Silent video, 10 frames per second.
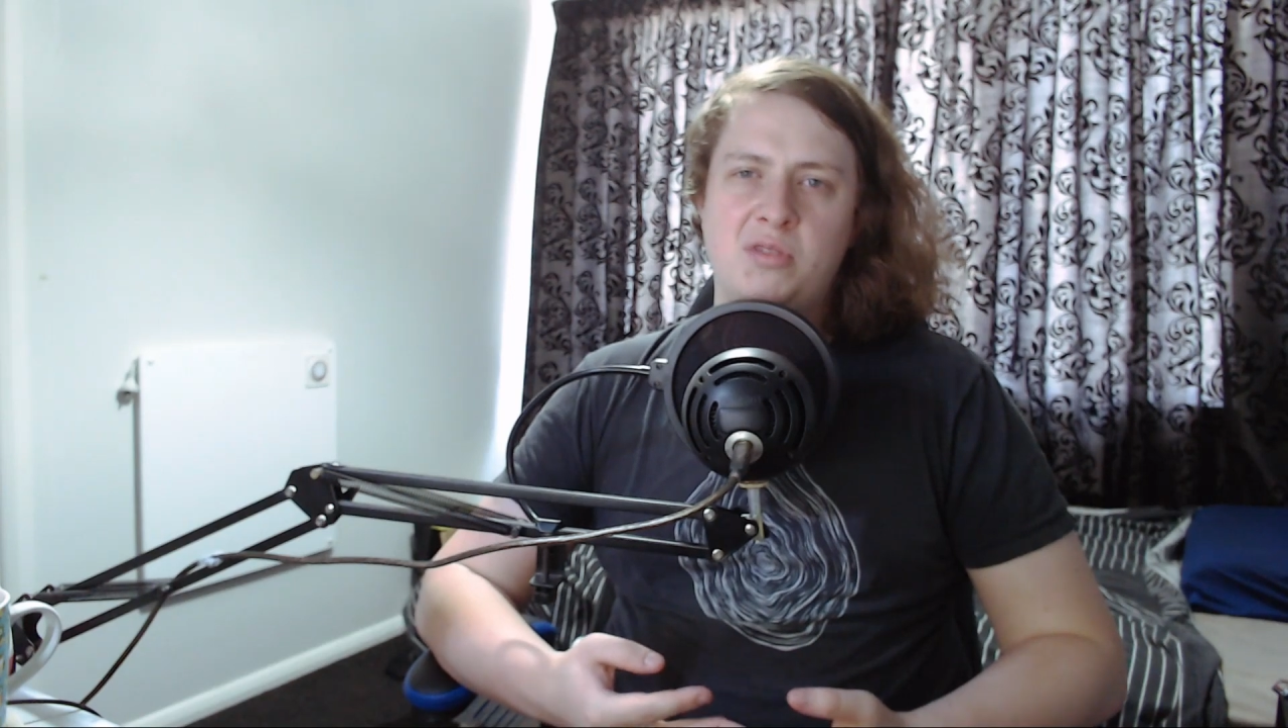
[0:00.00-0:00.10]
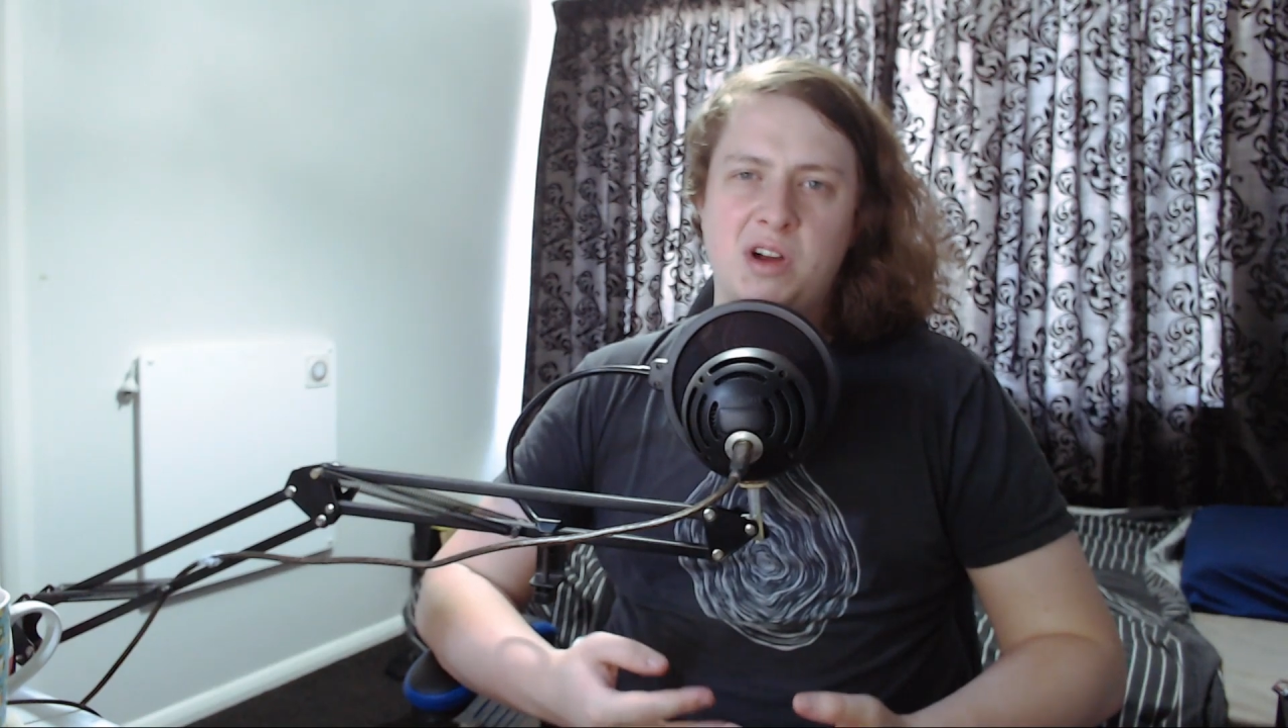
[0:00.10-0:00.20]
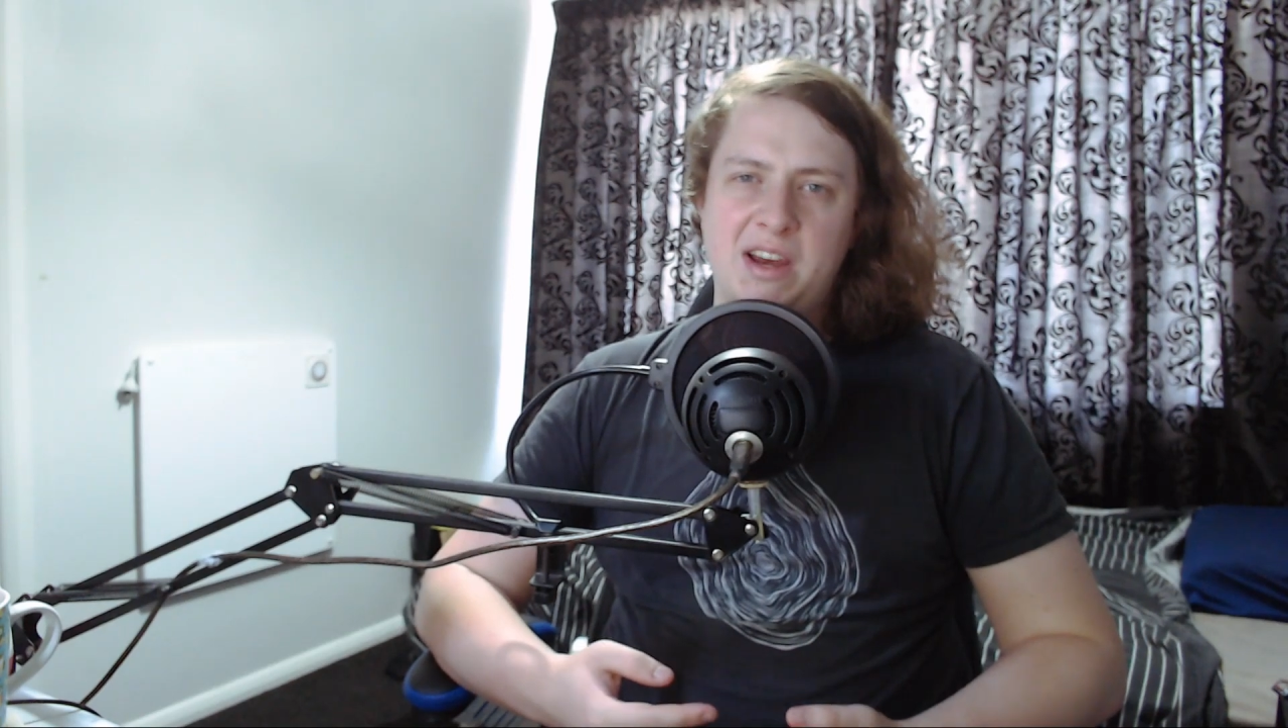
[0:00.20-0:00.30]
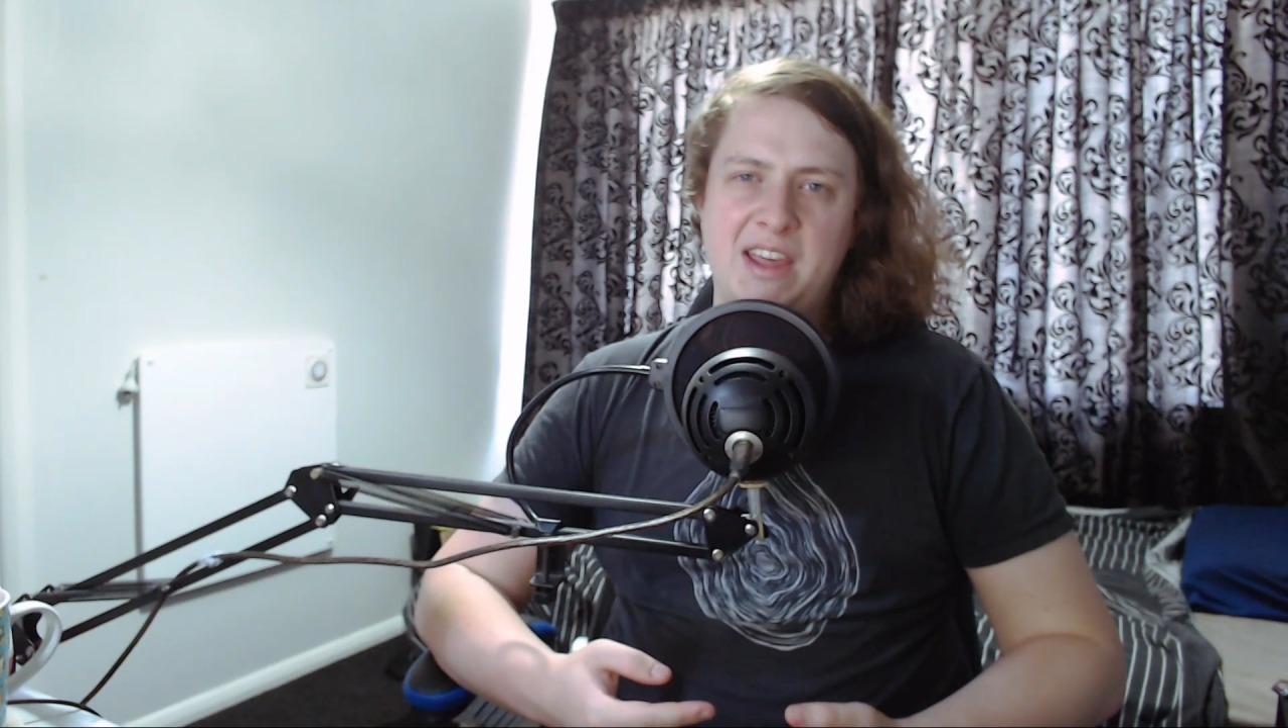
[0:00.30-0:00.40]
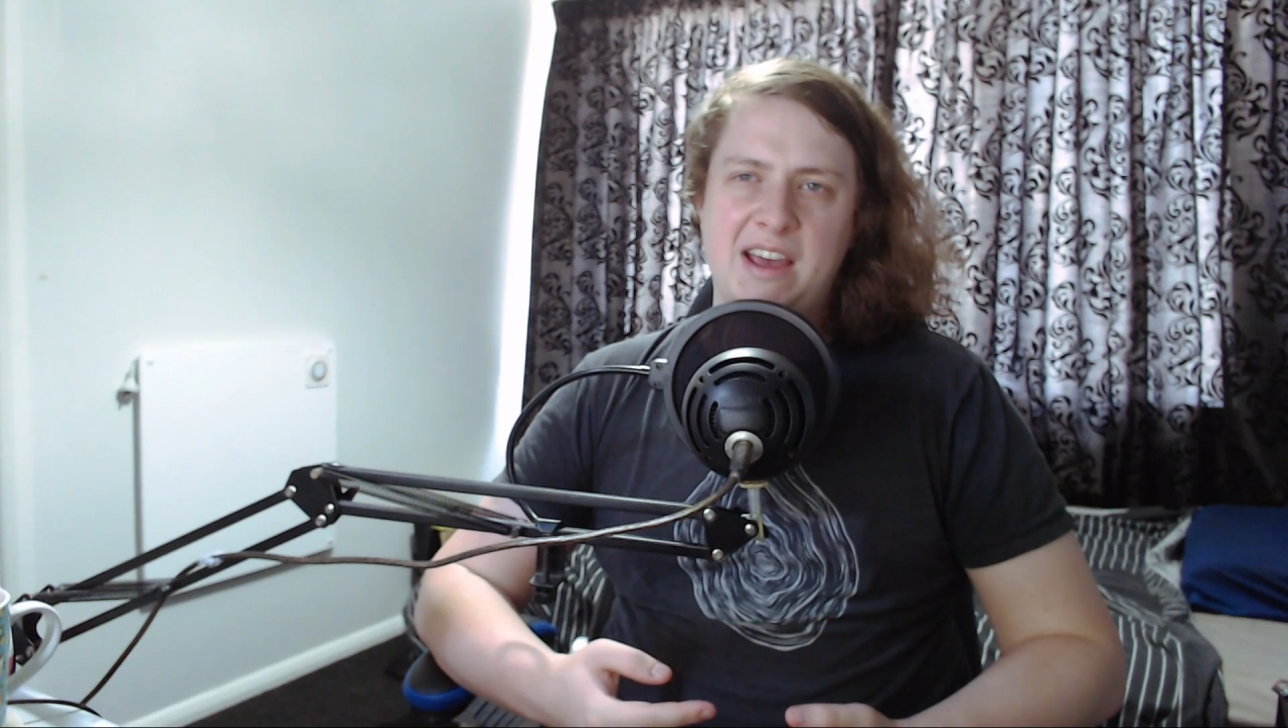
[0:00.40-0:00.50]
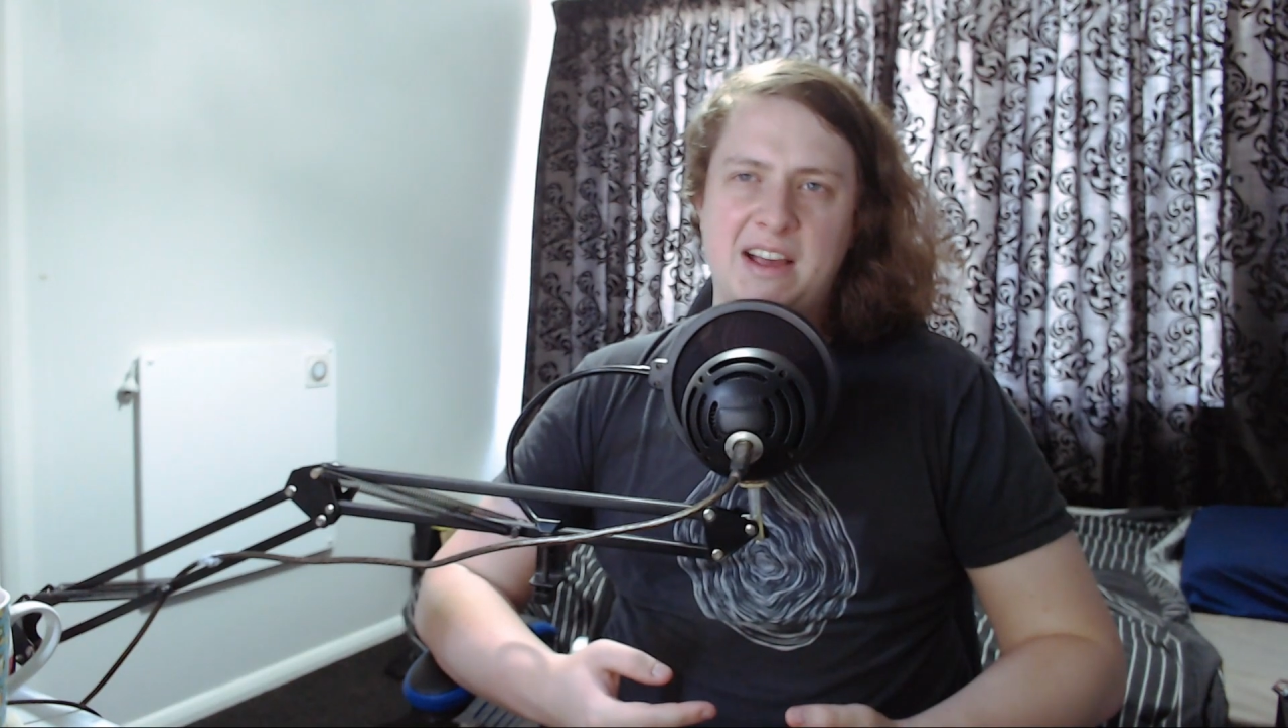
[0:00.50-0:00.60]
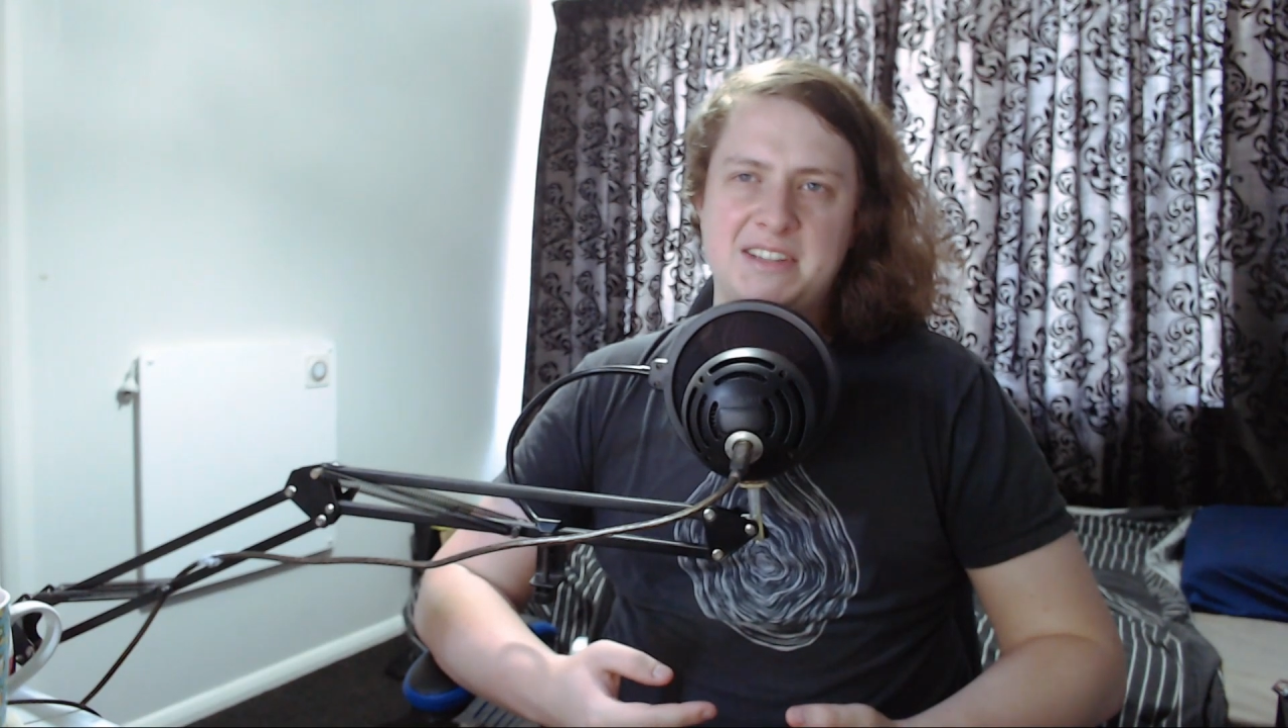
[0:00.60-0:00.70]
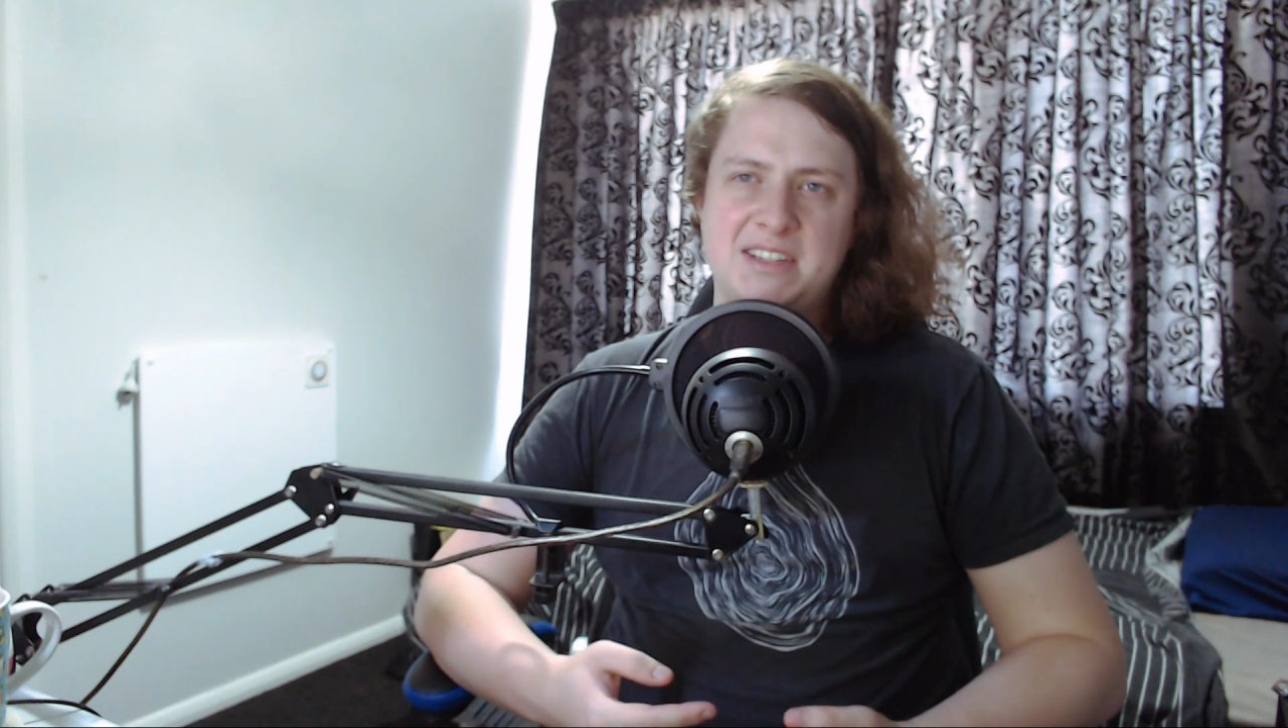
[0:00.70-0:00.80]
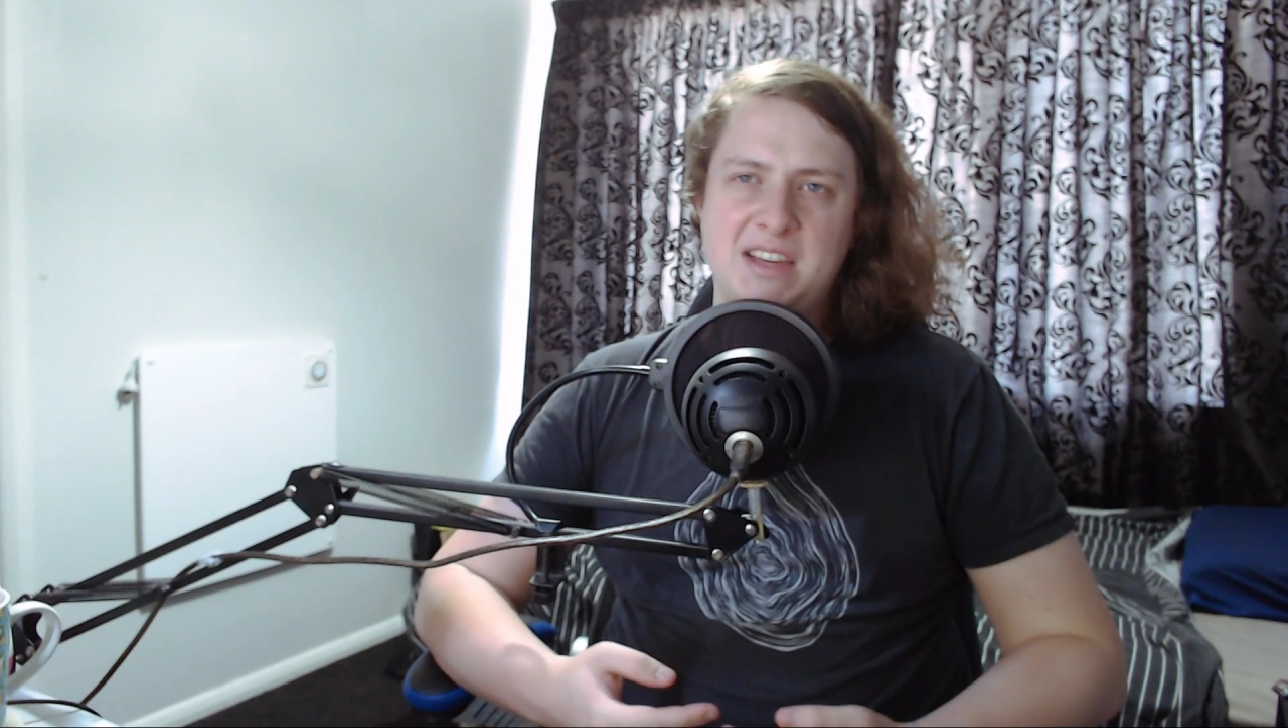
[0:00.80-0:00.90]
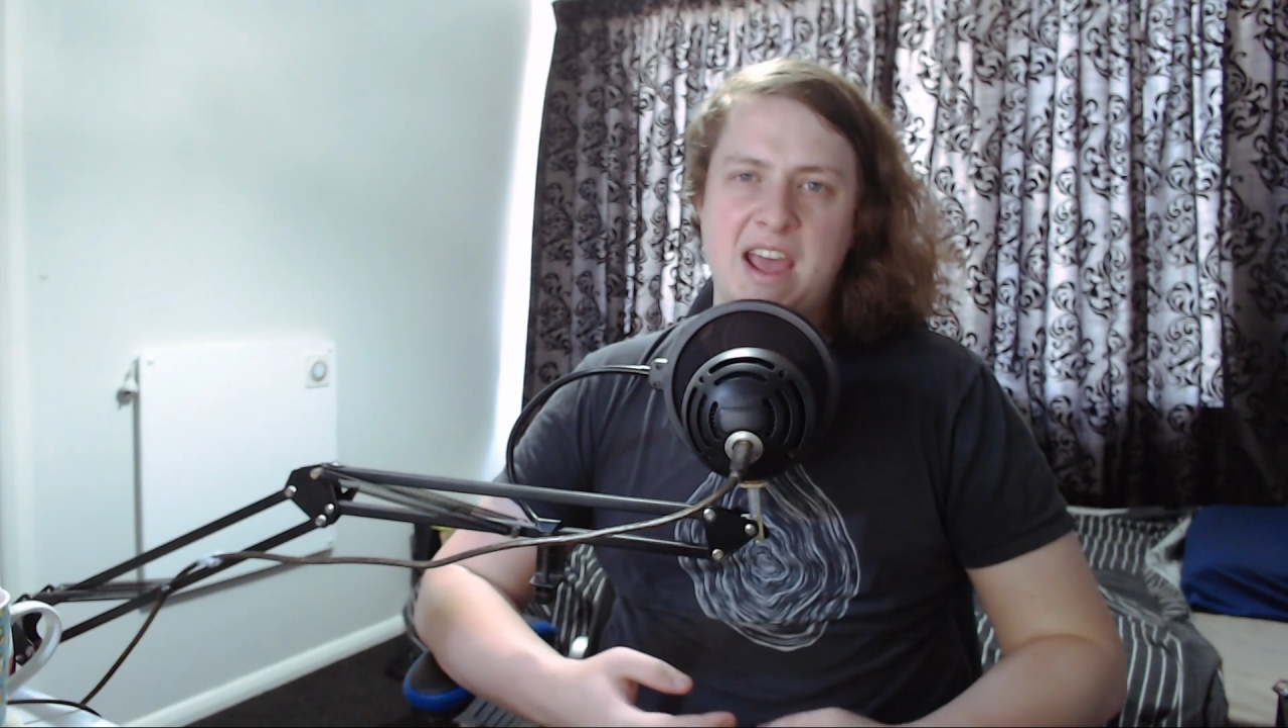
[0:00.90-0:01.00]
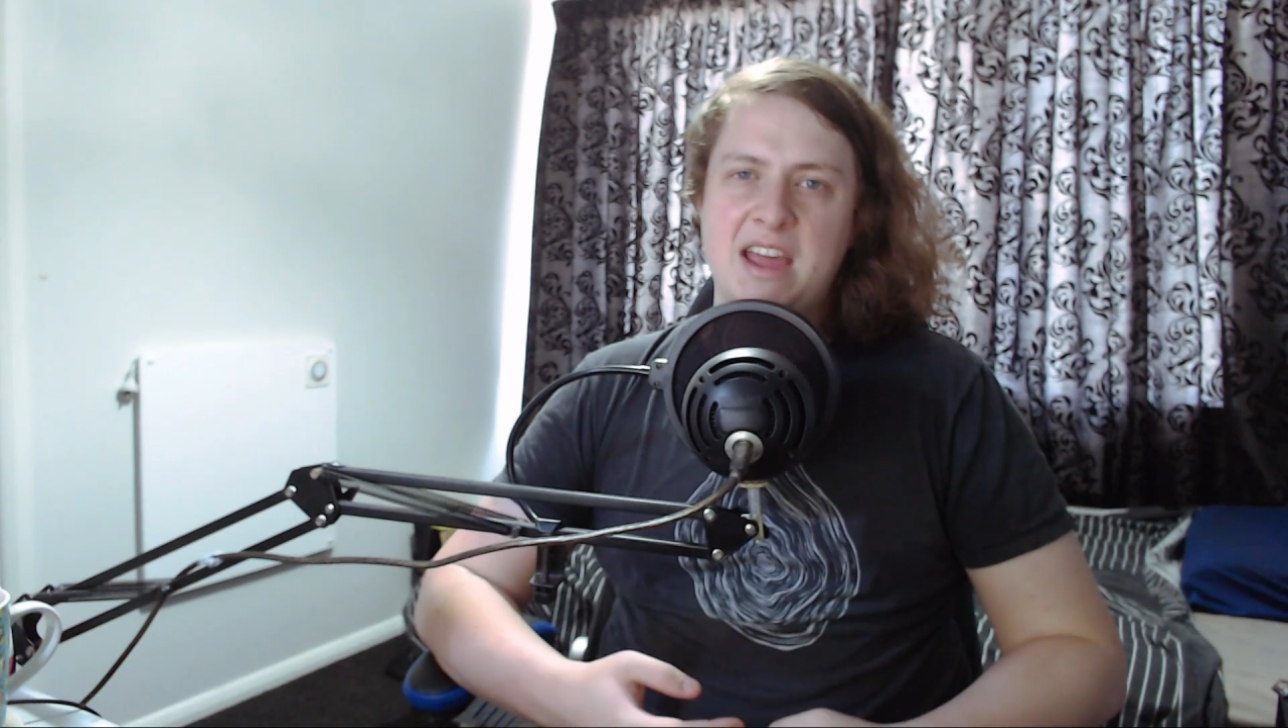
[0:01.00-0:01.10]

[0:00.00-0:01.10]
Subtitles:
broadcast